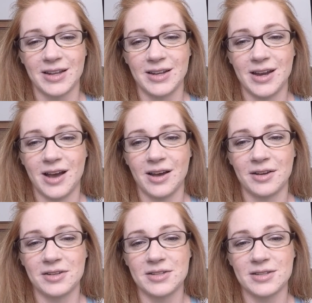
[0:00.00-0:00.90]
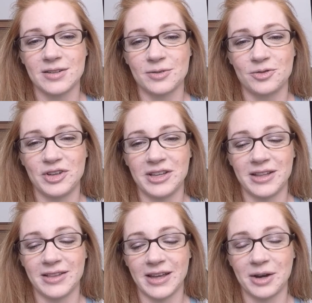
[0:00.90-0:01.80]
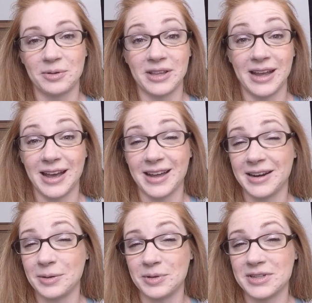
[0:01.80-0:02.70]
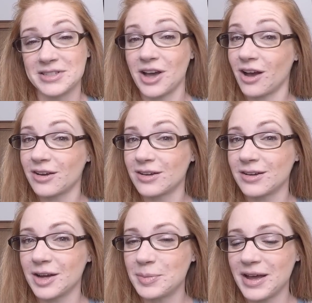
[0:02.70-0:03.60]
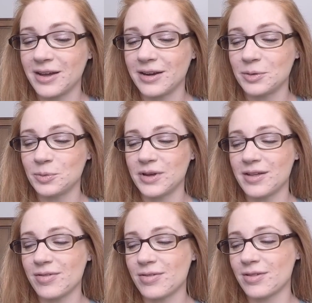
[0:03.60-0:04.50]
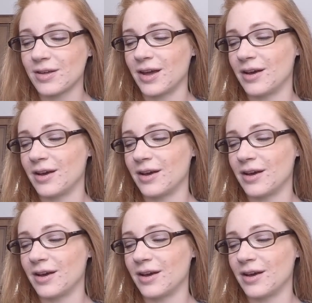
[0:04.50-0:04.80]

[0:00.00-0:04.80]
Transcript: not feeling like I really had anyone to talk about it with.